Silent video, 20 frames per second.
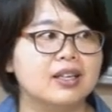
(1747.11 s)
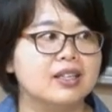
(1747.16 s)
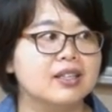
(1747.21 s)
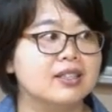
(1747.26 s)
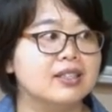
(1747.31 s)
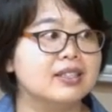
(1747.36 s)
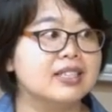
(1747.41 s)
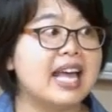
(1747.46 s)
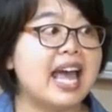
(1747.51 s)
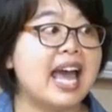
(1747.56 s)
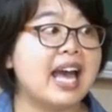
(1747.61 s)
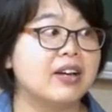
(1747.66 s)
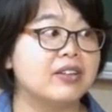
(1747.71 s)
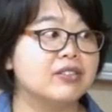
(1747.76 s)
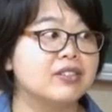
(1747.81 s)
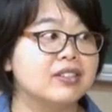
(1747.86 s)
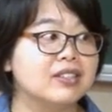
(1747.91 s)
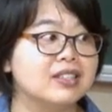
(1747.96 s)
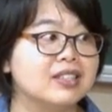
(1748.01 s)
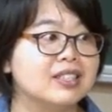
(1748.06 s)

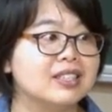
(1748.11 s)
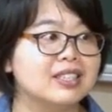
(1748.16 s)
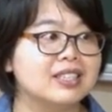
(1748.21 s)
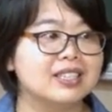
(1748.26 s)
Sounds.